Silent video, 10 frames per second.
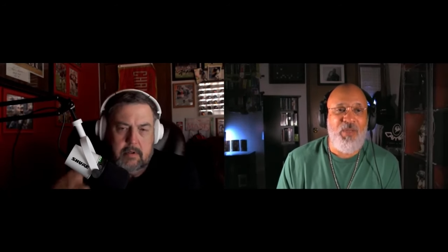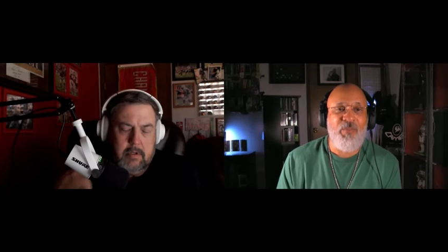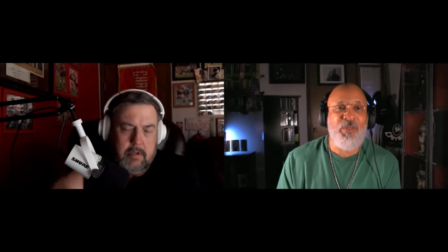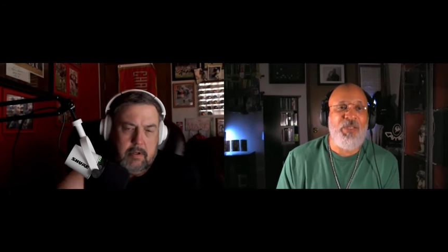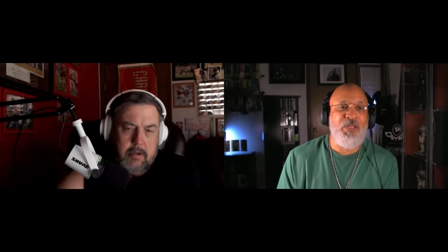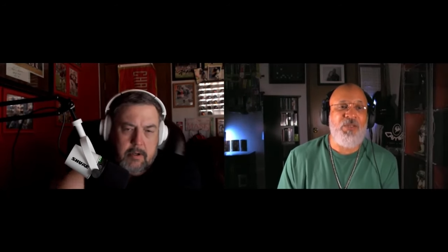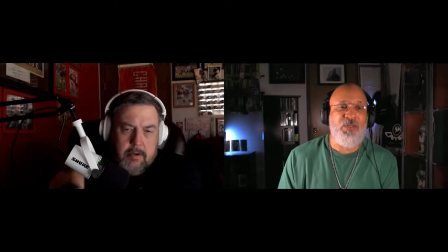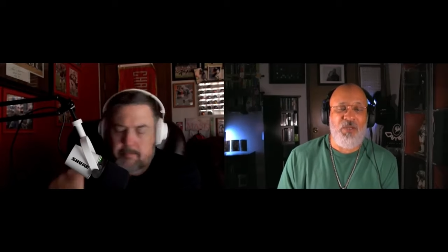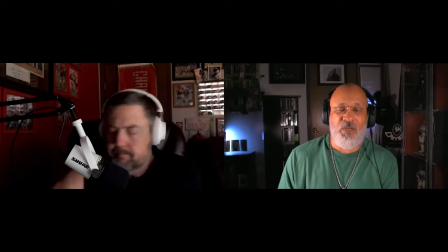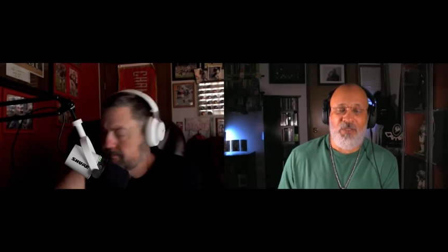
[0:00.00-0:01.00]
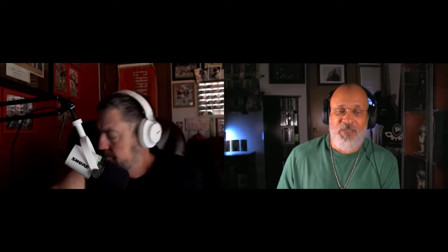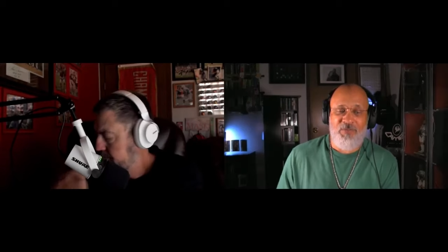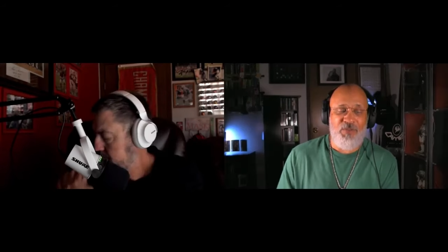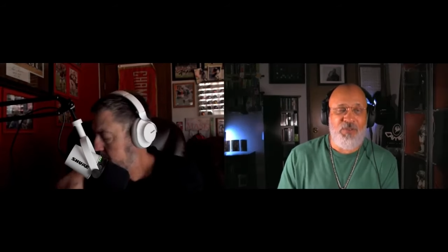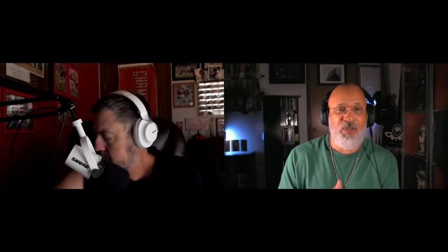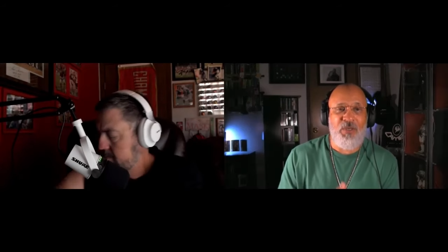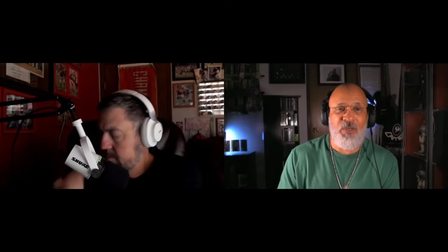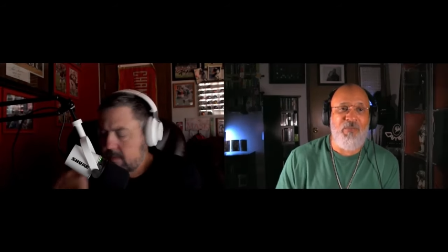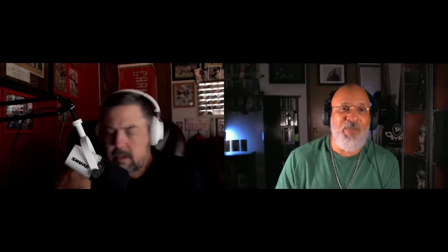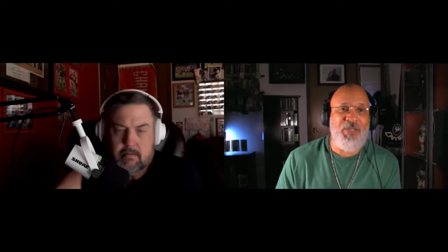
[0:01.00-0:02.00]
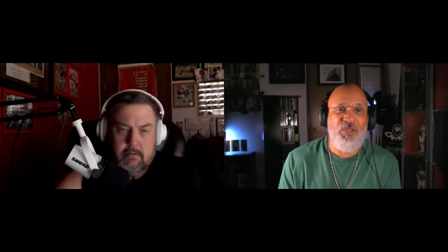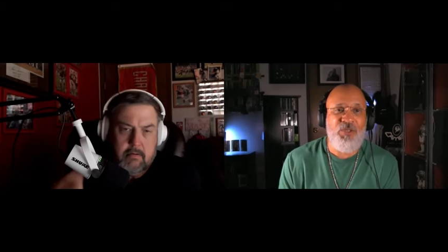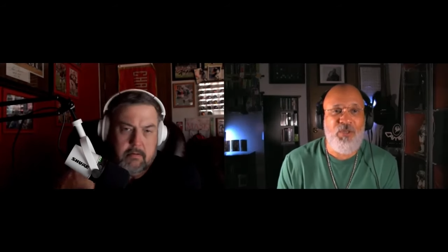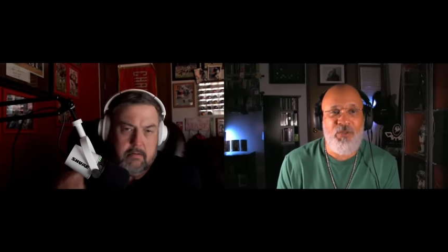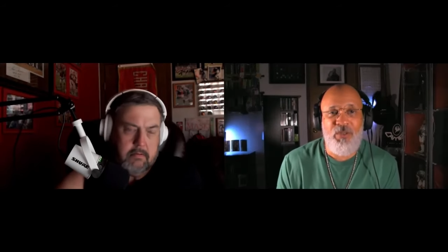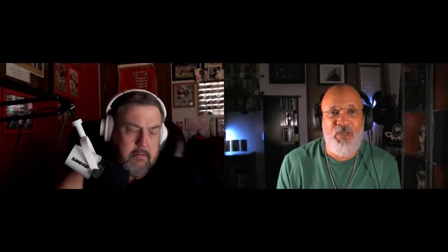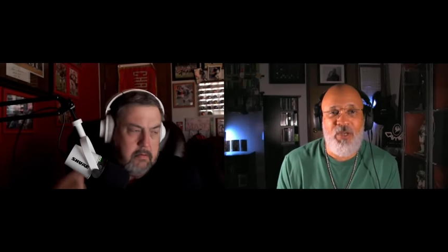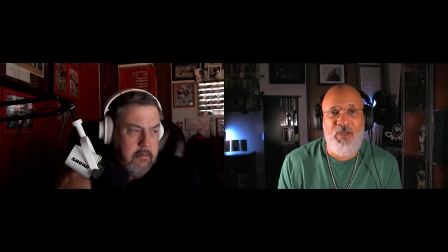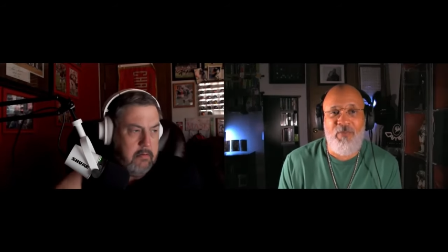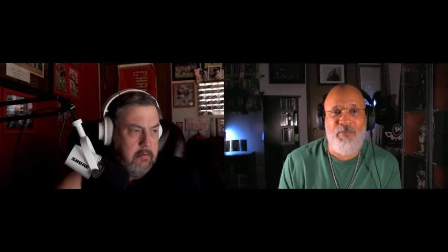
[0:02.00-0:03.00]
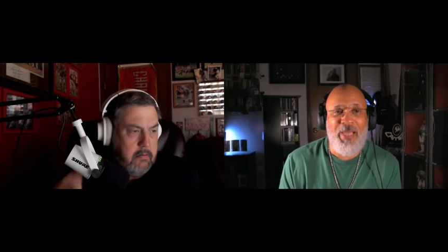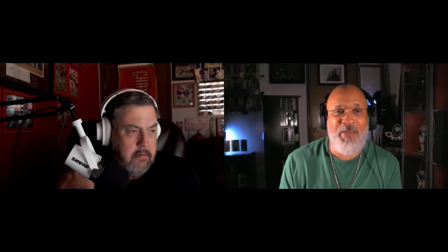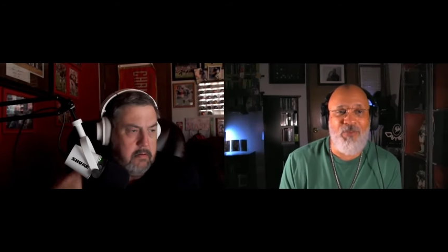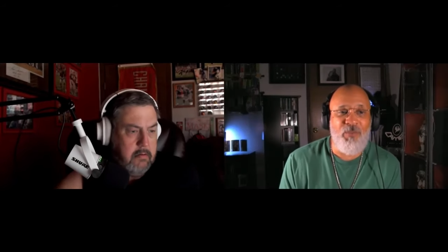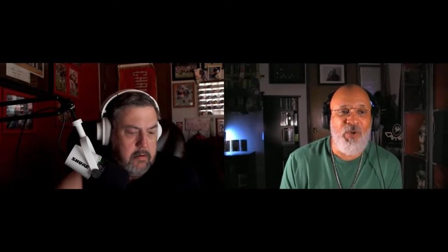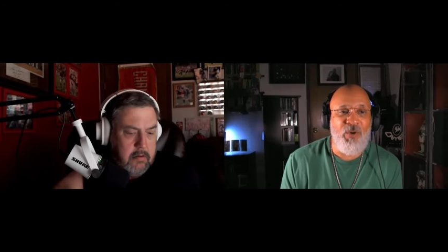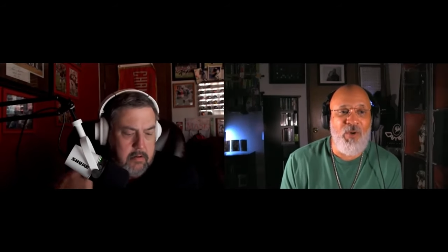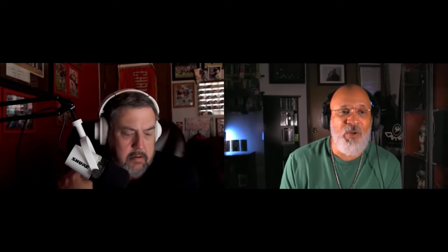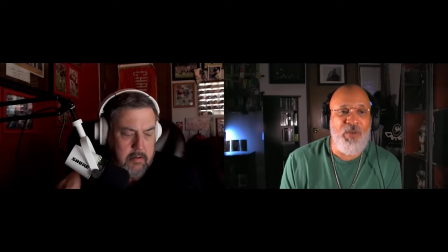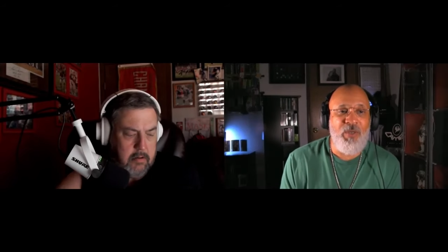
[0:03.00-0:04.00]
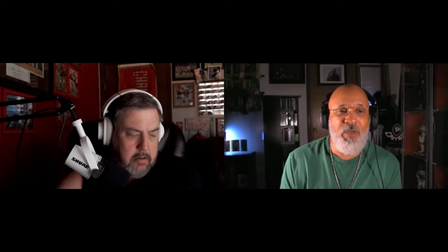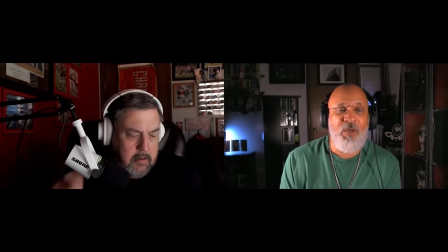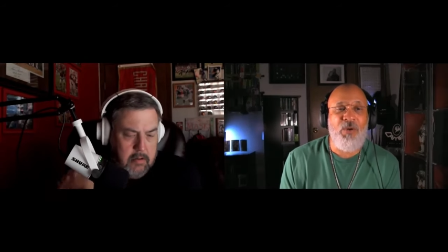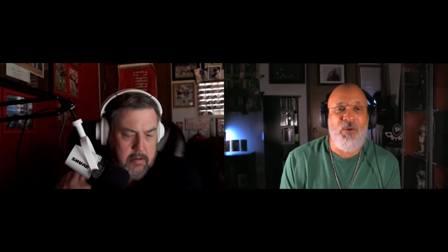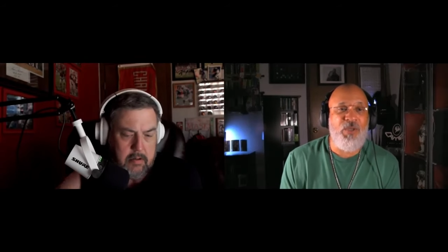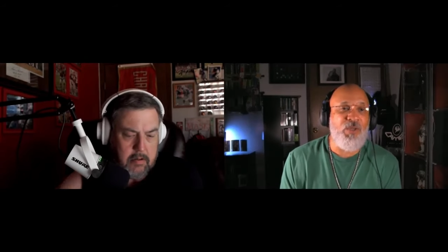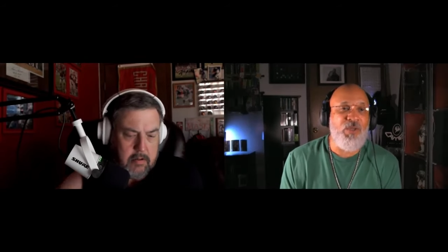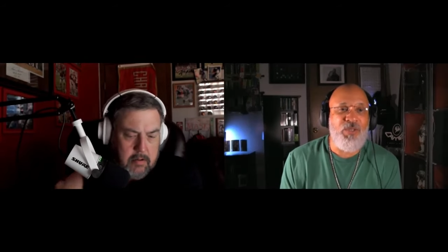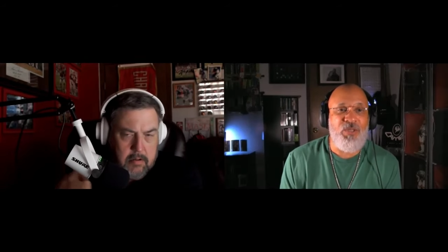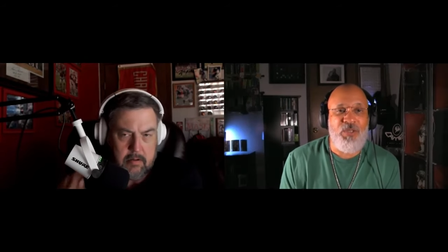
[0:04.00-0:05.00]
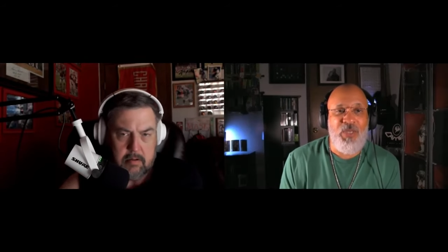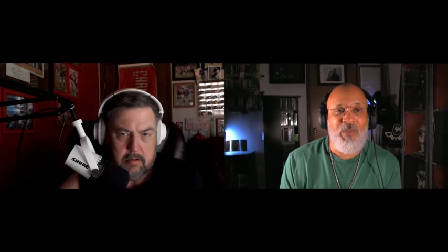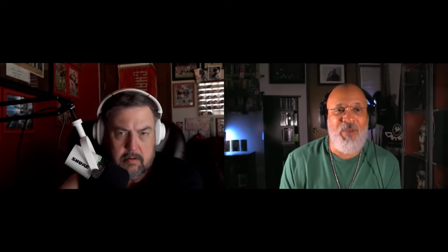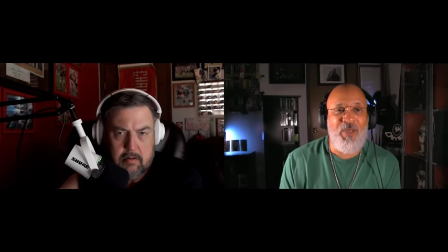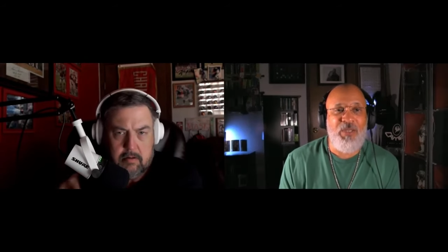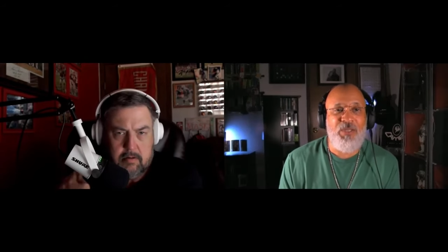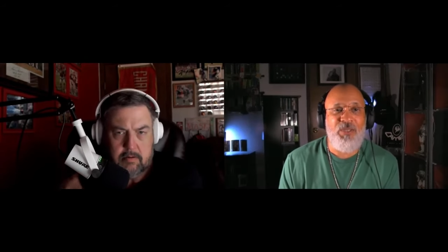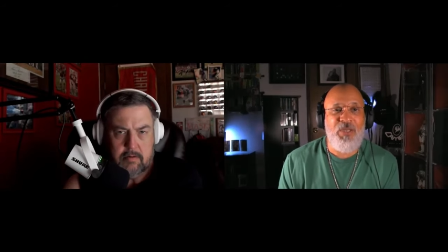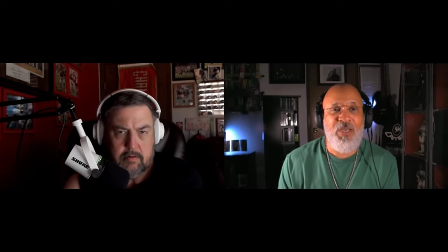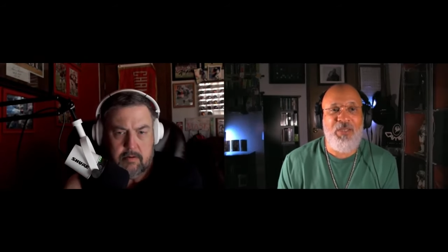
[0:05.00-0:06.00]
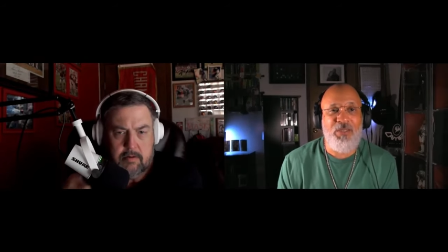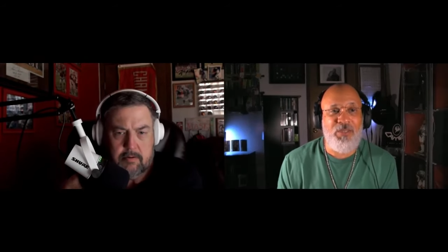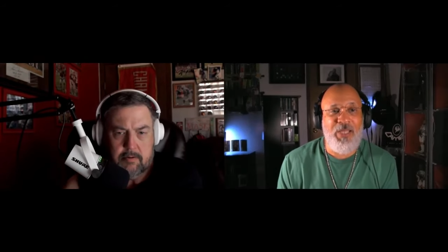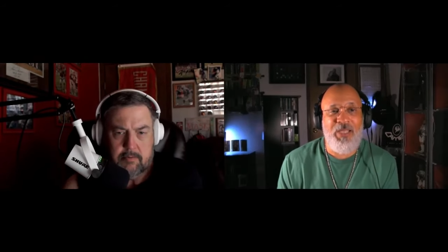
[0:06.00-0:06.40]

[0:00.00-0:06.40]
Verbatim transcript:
Speaker 1: Please uh, leave us a, a, message on the uh, platform you're on, or you could just email us at the slightly